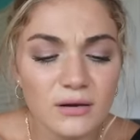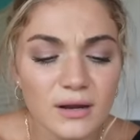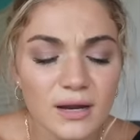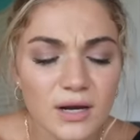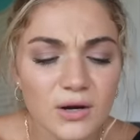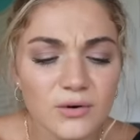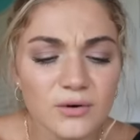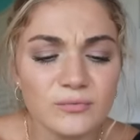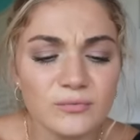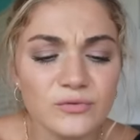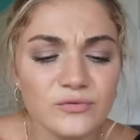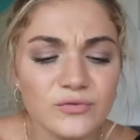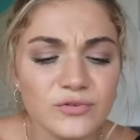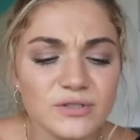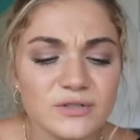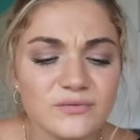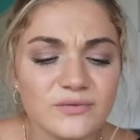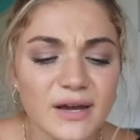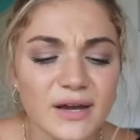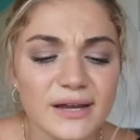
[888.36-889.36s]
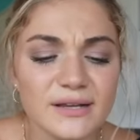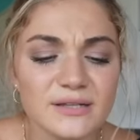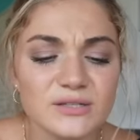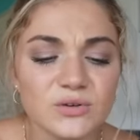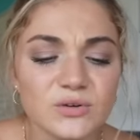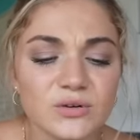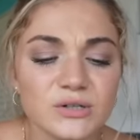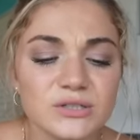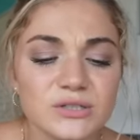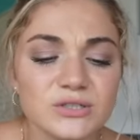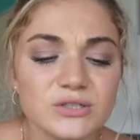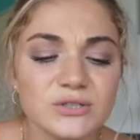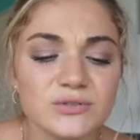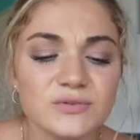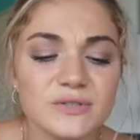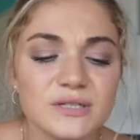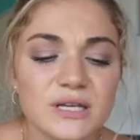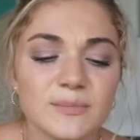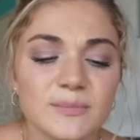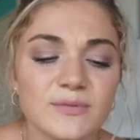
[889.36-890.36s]
hair removal device or do you
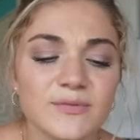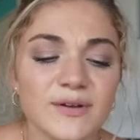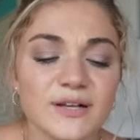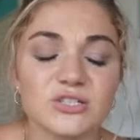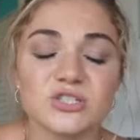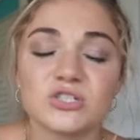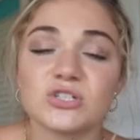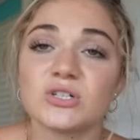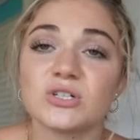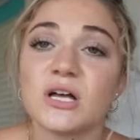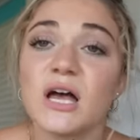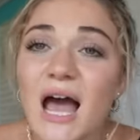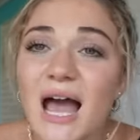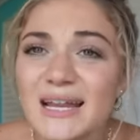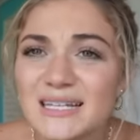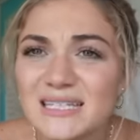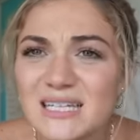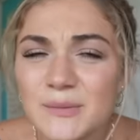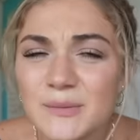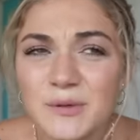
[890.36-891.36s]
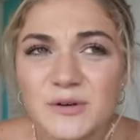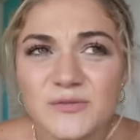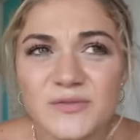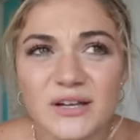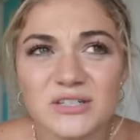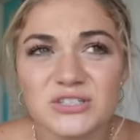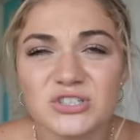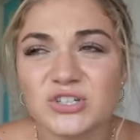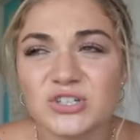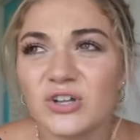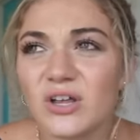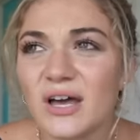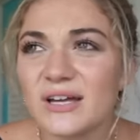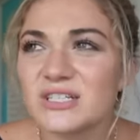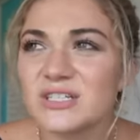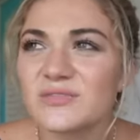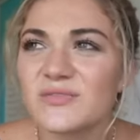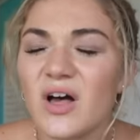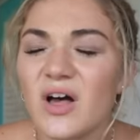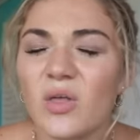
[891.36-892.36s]
see a professional? I see a professional. I
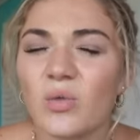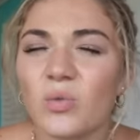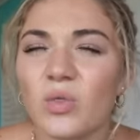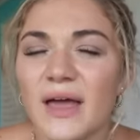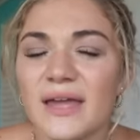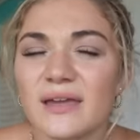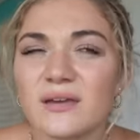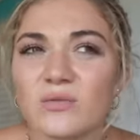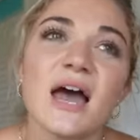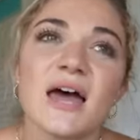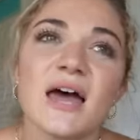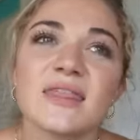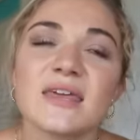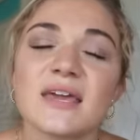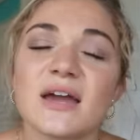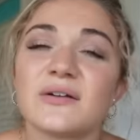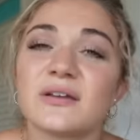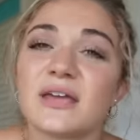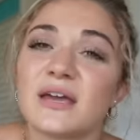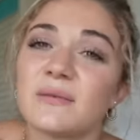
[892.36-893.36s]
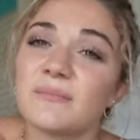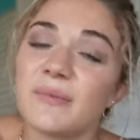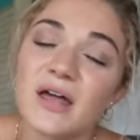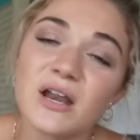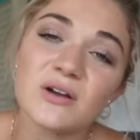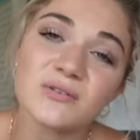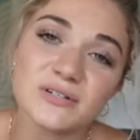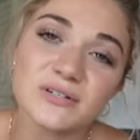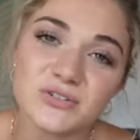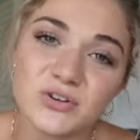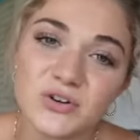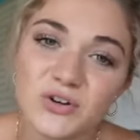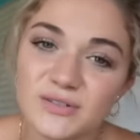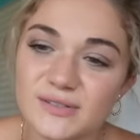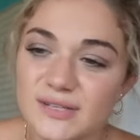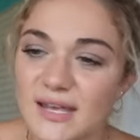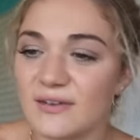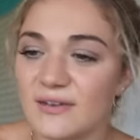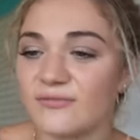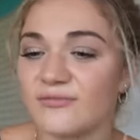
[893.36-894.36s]
just felt like I think I would get better
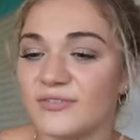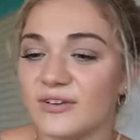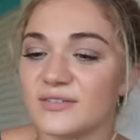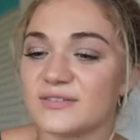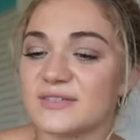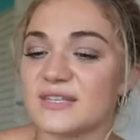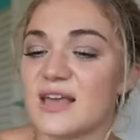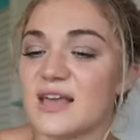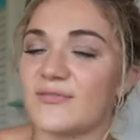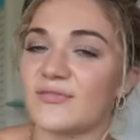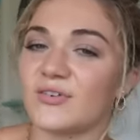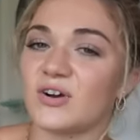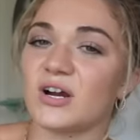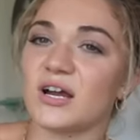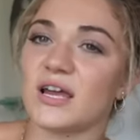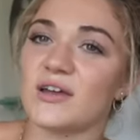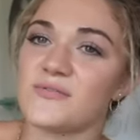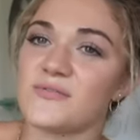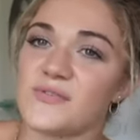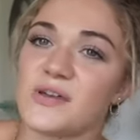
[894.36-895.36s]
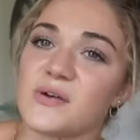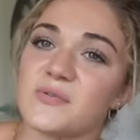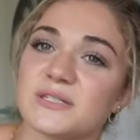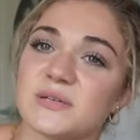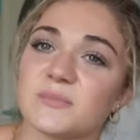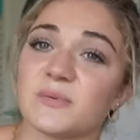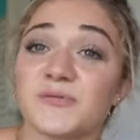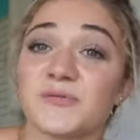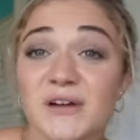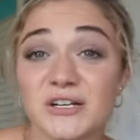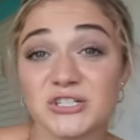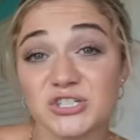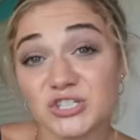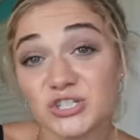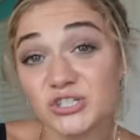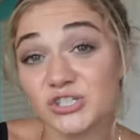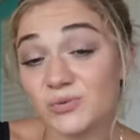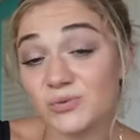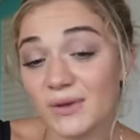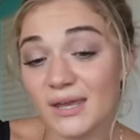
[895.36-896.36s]
results and feel safer if it was a
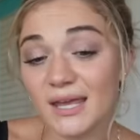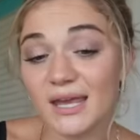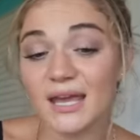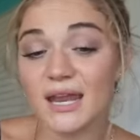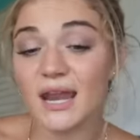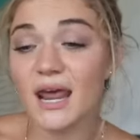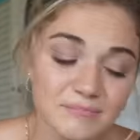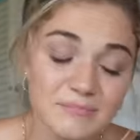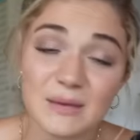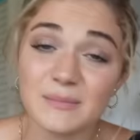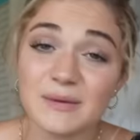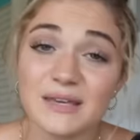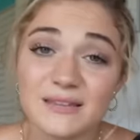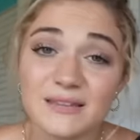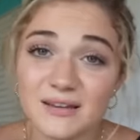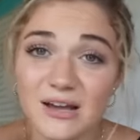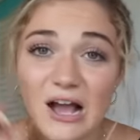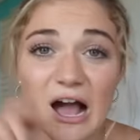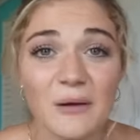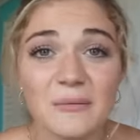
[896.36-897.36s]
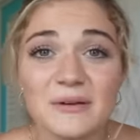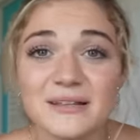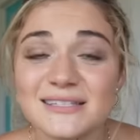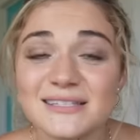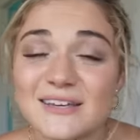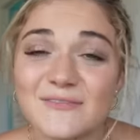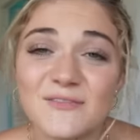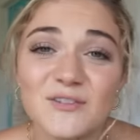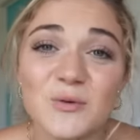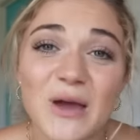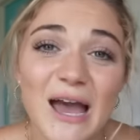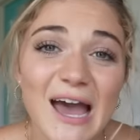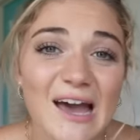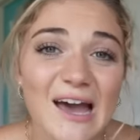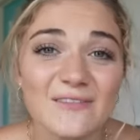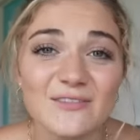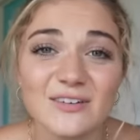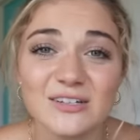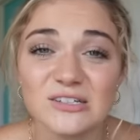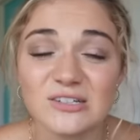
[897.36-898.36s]
professional doing it. Maybe in the comments if you
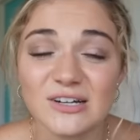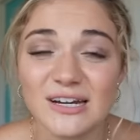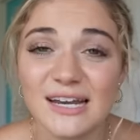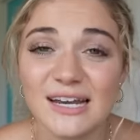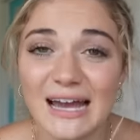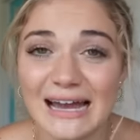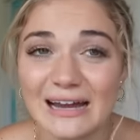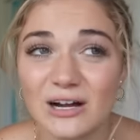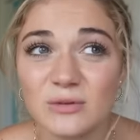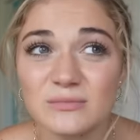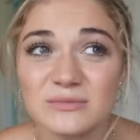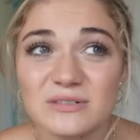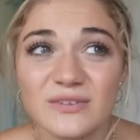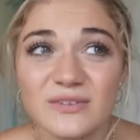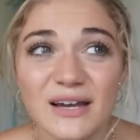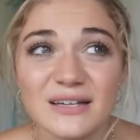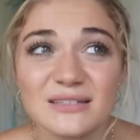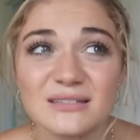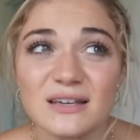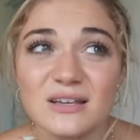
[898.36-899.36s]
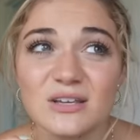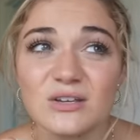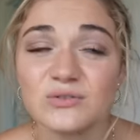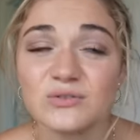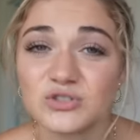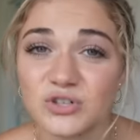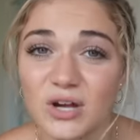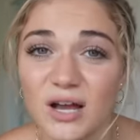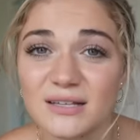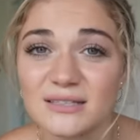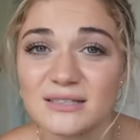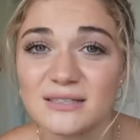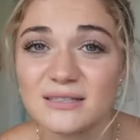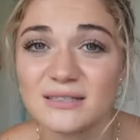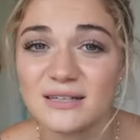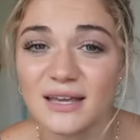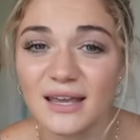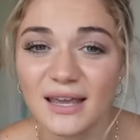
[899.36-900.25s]
have a great at-home device that you trust